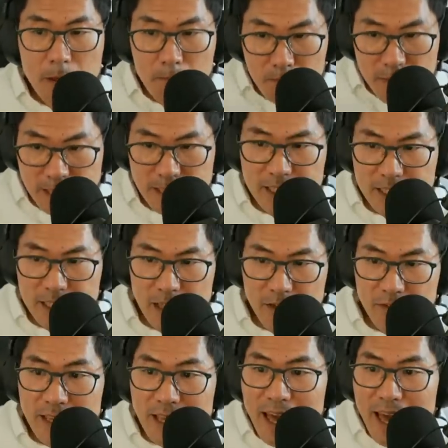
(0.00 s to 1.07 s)
business
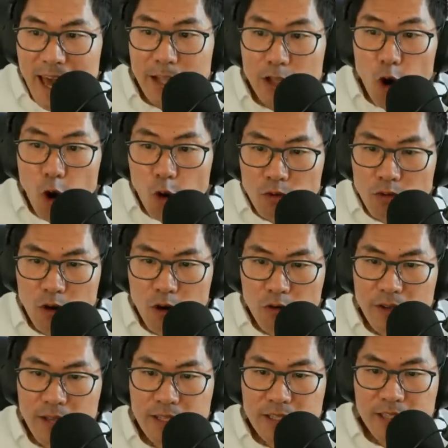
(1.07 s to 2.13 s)
savvy, and
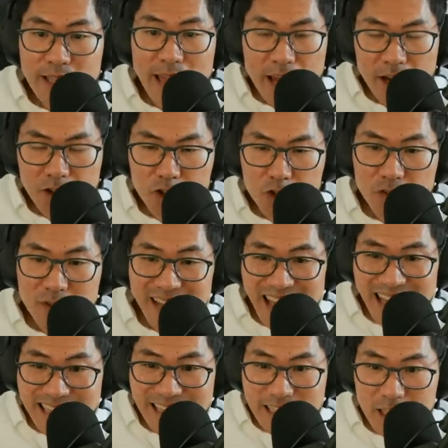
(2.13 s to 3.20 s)
owner-oriented attitude,
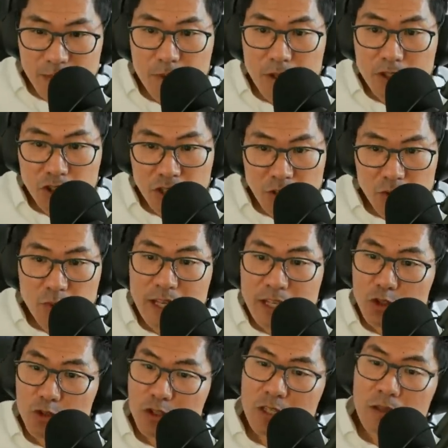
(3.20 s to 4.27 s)
a deep, genuine
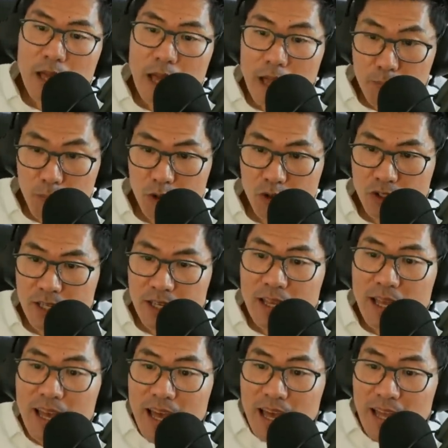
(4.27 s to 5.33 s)
interest in Berkshire,
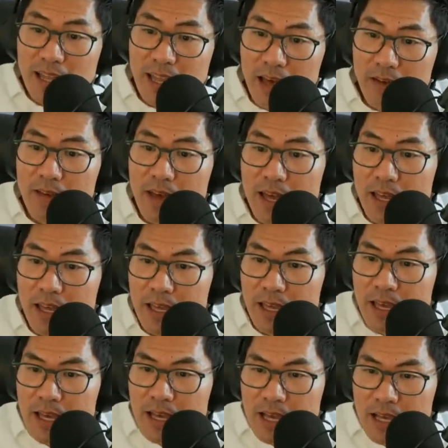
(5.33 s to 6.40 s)
and have a
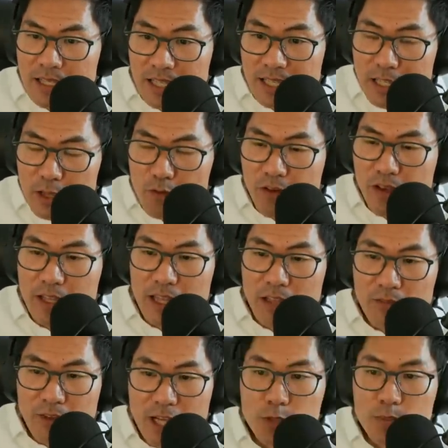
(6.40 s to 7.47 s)
significant
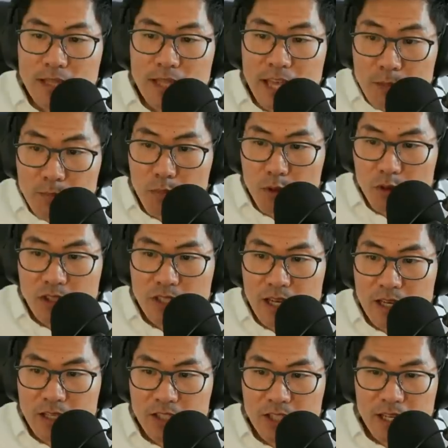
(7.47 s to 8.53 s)
investment in
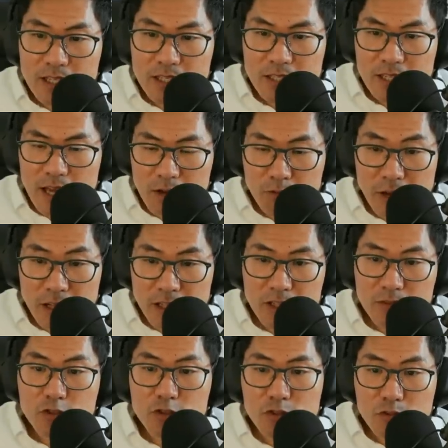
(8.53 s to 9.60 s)
Berkshire shares
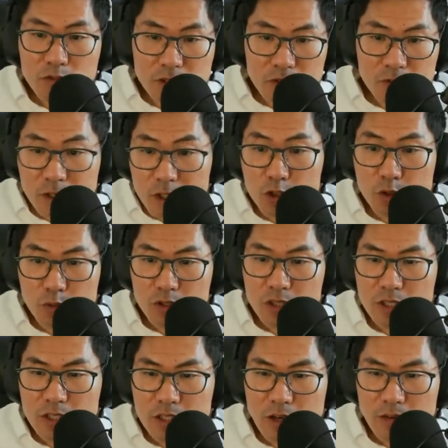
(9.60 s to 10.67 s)
relative to the
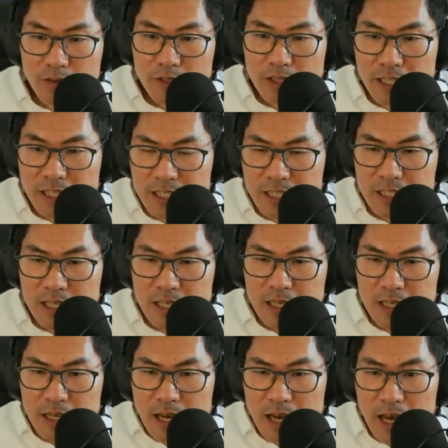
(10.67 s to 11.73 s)
resources of at least
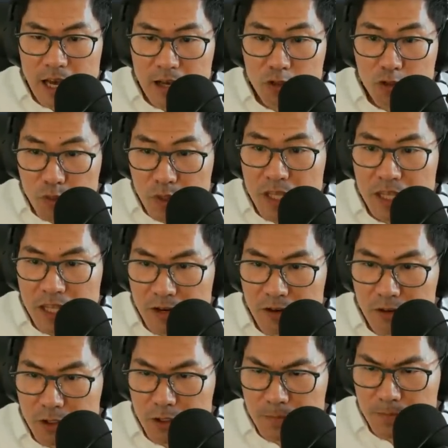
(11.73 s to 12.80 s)
3
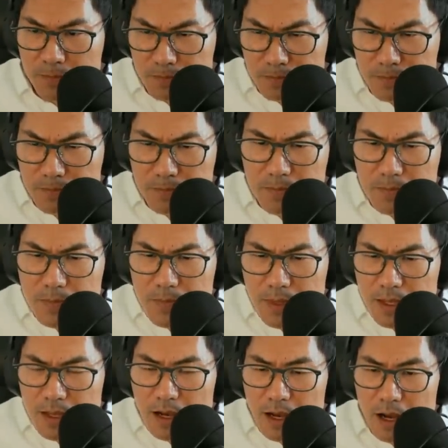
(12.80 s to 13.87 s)
years.
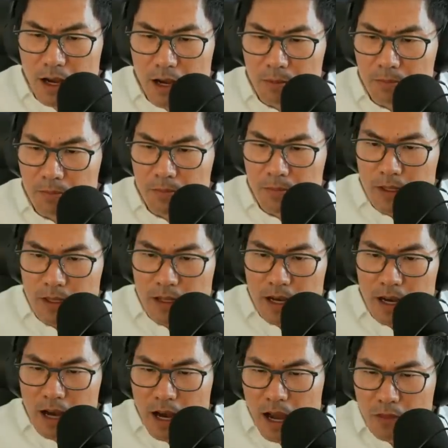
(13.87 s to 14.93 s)
I
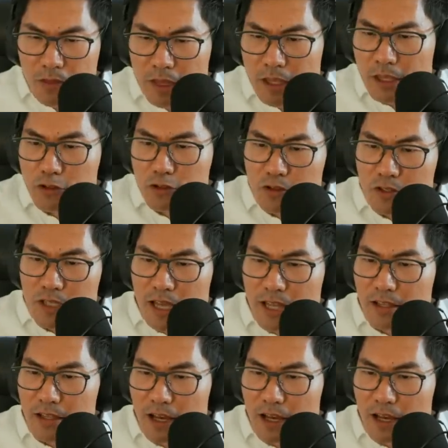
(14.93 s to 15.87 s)
think I should say